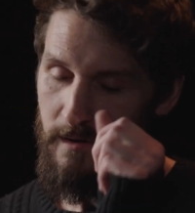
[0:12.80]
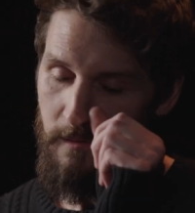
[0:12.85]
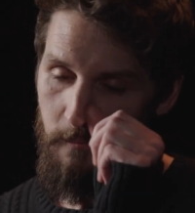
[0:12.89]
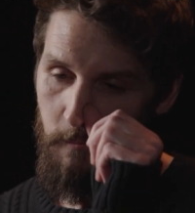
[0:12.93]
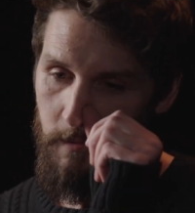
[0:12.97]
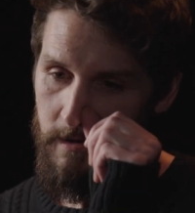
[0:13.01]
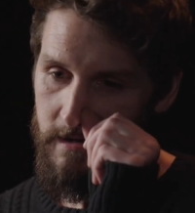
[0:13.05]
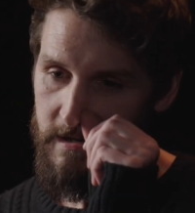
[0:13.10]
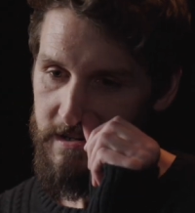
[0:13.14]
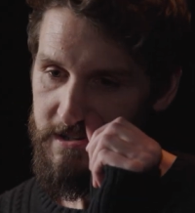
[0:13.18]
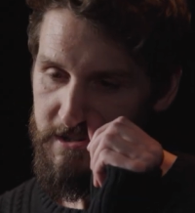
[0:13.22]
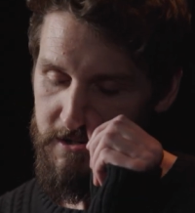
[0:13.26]
and
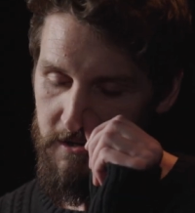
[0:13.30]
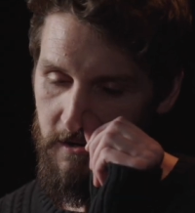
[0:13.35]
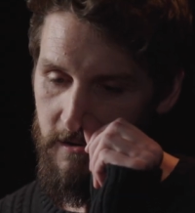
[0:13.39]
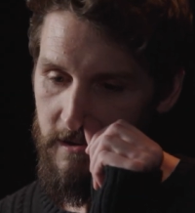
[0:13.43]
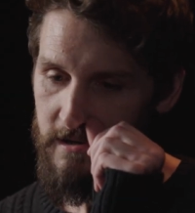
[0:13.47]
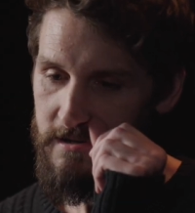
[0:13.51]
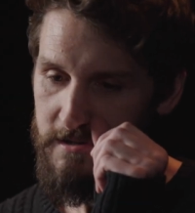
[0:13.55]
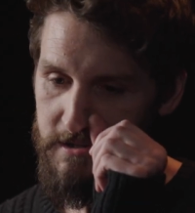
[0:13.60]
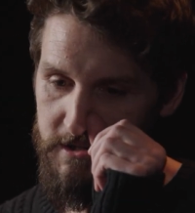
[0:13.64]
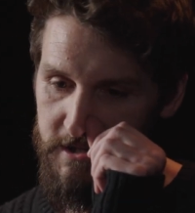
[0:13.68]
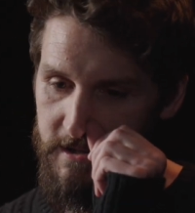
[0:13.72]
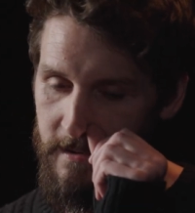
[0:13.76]
went to
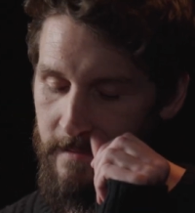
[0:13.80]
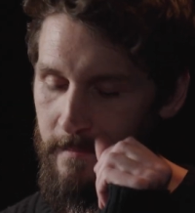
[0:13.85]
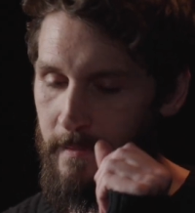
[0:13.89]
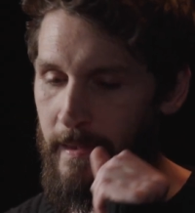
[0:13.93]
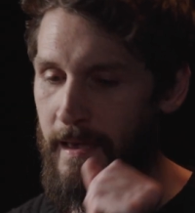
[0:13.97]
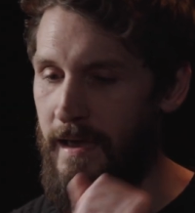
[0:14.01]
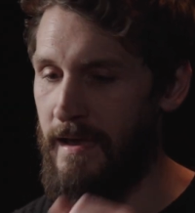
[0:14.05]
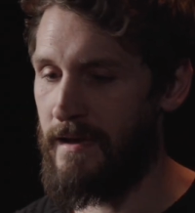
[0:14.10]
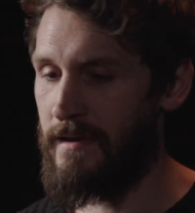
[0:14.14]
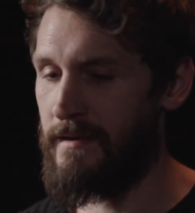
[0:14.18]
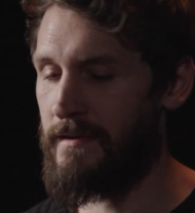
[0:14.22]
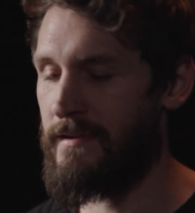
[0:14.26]
church,
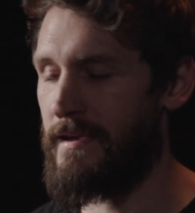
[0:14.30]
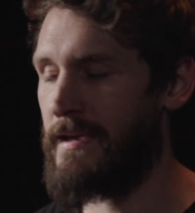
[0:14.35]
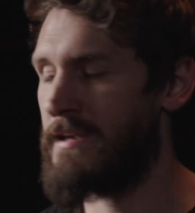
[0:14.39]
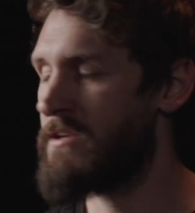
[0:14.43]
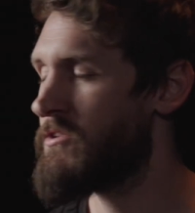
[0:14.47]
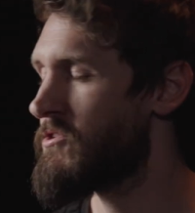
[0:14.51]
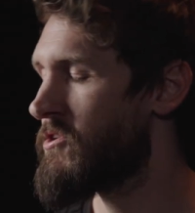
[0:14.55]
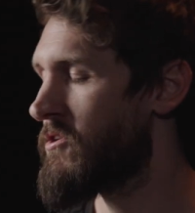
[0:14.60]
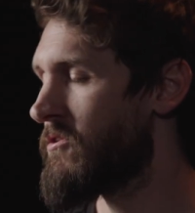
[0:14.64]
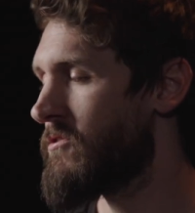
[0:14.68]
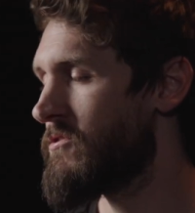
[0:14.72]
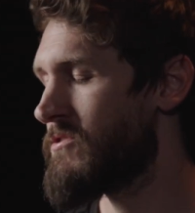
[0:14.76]
and in
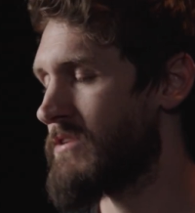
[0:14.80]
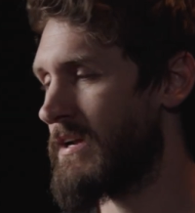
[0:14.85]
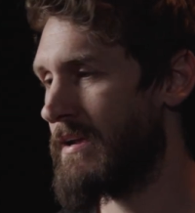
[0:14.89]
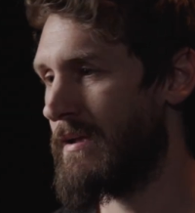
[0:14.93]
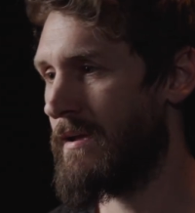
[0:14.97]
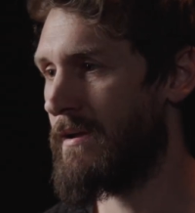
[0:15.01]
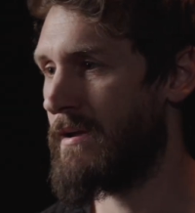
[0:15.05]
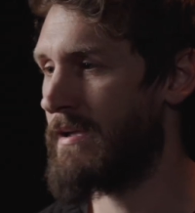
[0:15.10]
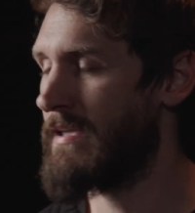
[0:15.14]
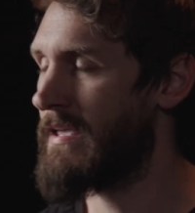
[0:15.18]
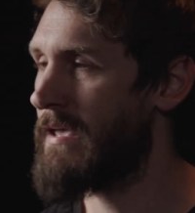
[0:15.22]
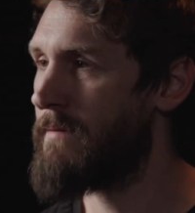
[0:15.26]
church
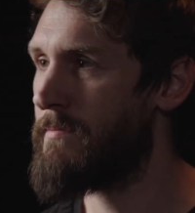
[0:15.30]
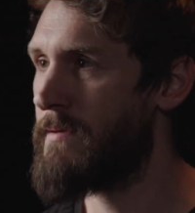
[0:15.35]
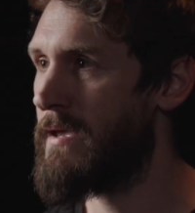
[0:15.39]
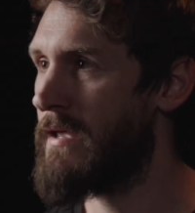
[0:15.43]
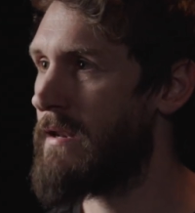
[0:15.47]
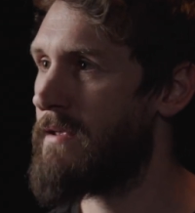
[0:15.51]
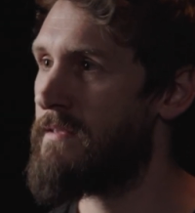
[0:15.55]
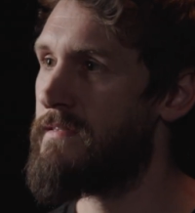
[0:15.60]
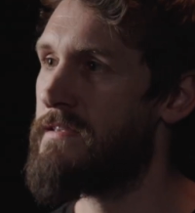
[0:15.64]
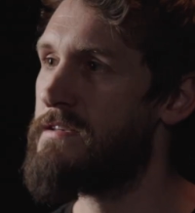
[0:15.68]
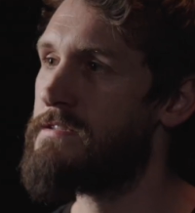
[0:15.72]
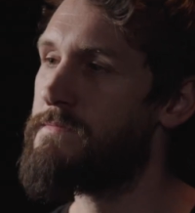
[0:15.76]
I kept
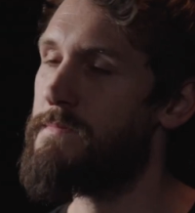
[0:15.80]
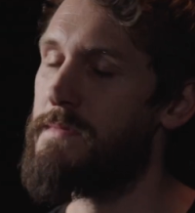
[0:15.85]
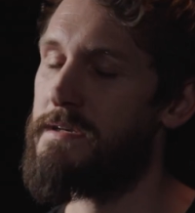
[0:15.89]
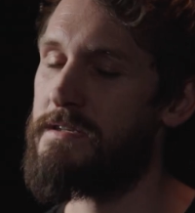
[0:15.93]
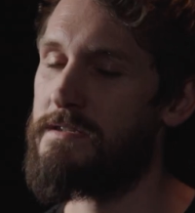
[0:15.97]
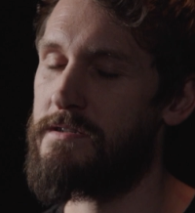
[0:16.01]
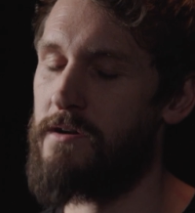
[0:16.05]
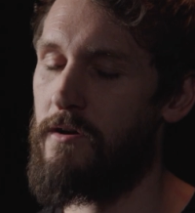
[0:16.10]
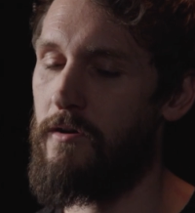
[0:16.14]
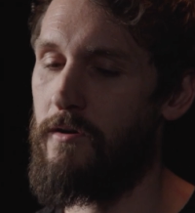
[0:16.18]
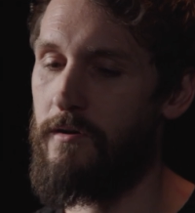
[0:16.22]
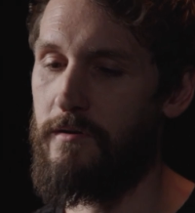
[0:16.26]
getting these
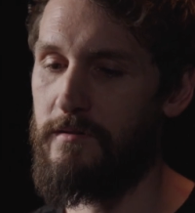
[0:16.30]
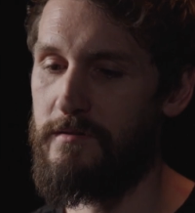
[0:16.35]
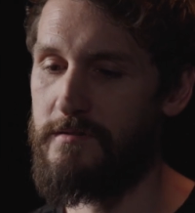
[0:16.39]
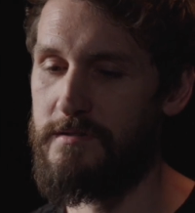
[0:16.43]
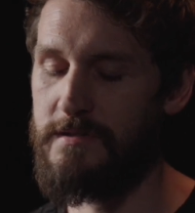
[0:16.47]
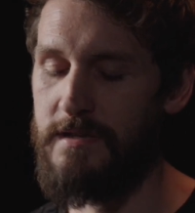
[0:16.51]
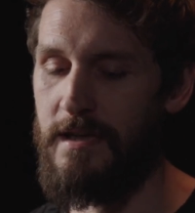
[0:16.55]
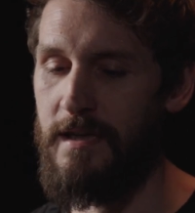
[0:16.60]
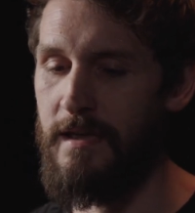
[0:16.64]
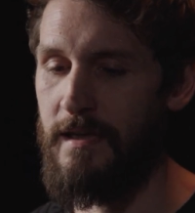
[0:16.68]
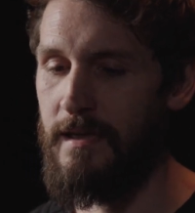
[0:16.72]
missed calls,